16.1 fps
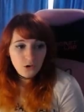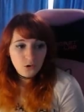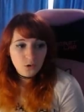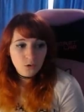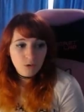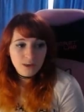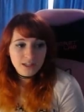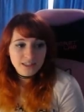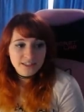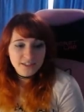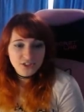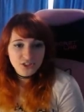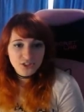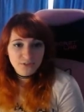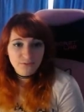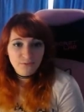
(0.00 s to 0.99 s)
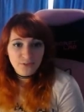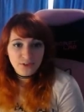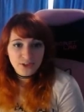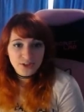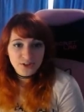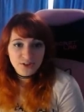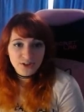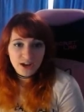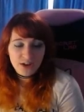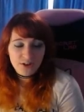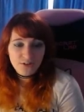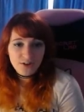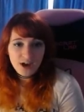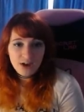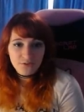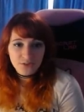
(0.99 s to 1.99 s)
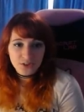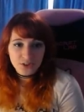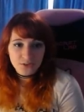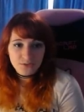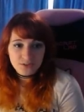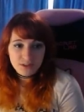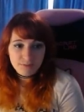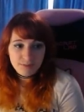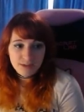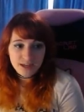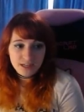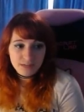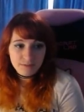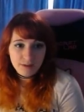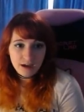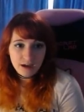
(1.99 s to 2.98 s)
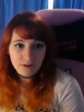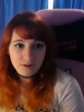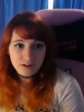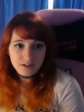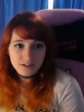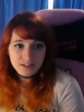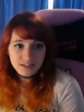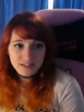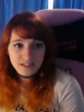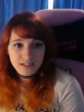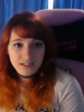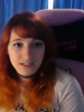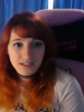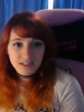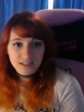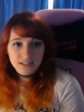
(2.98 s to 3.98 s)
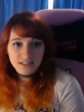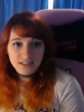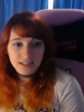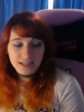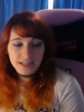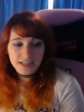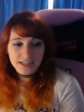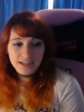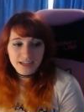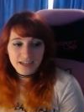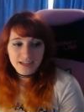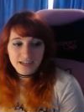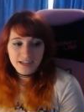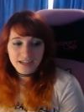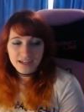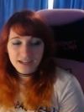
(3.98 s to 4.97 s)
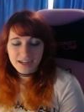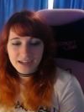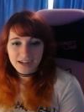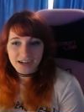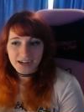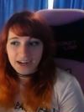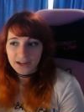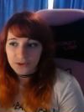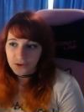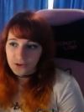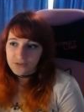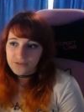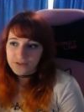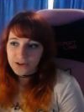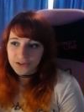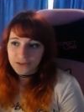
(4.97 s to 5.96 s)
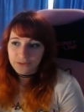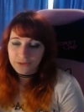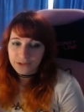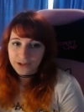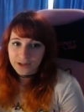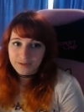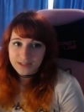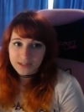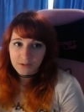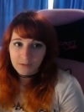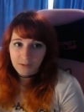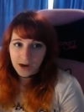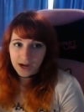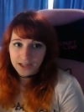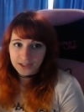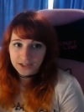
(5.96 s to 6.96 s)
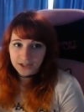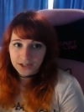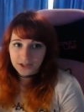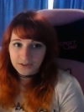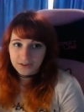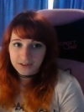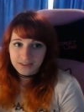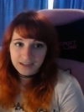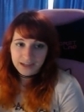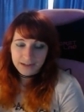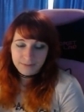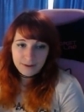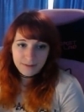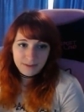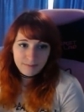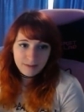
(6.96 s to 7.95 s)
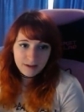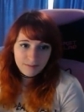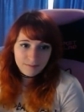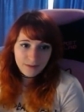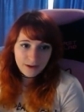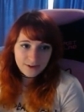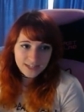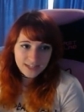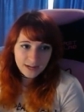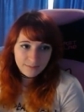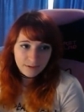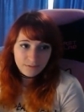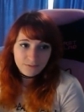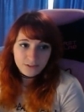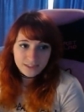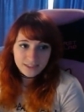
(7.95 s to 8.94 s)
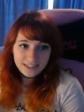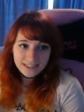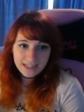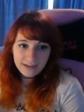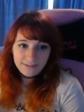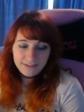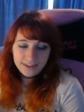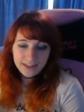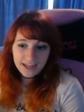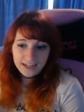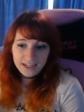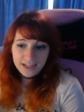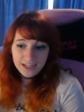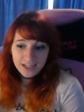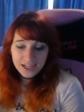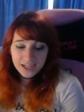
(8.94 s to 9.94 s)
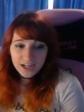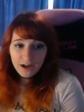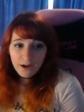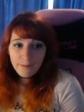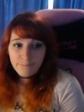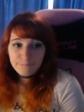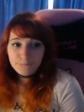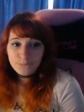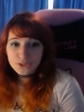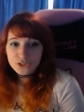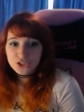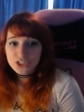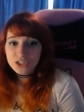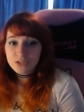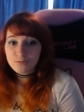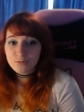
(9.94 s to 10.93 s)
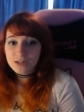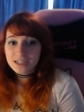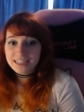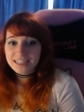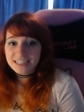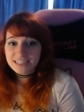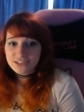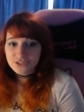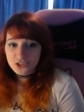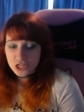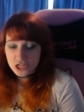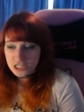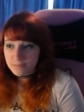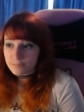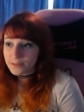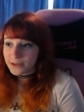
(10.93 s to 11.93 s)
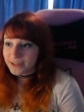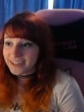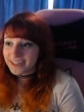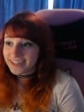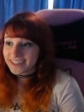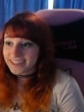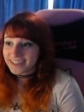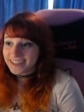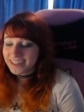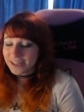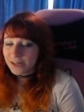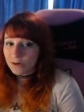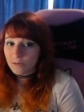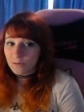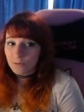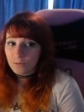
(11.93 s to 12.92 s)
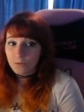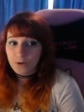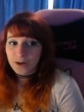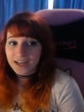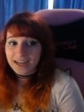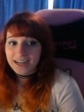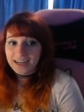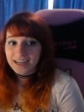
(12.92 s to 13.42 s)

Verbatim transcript: quickly she figured out how to use the maiden powers? Like, I know Volume 3 was a while ago, and like maybe the maiden powers hadn't been fully devved then, but she really is just putting what